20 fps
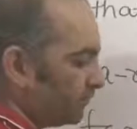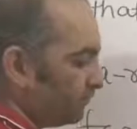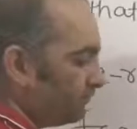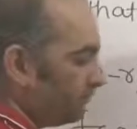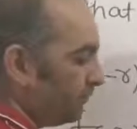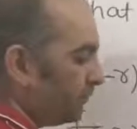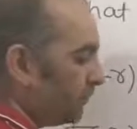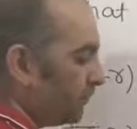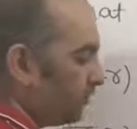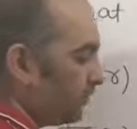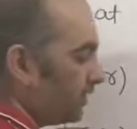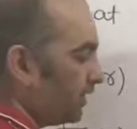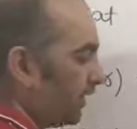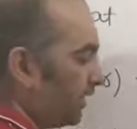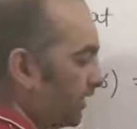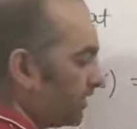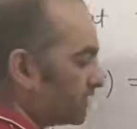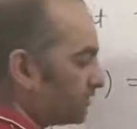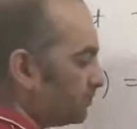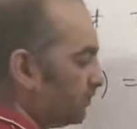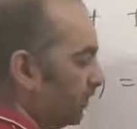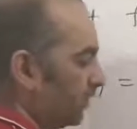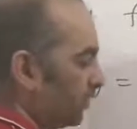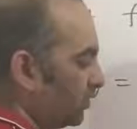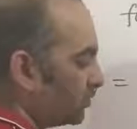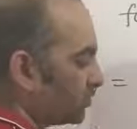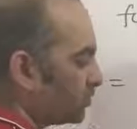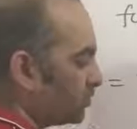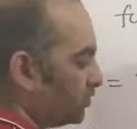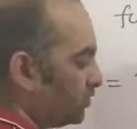for all x
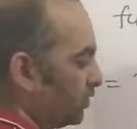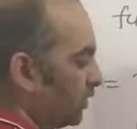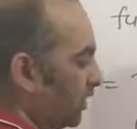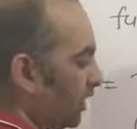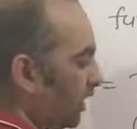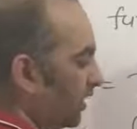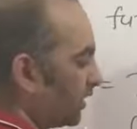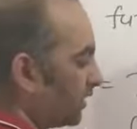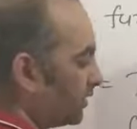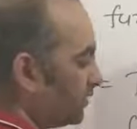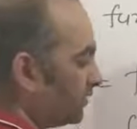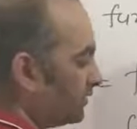belongs to r.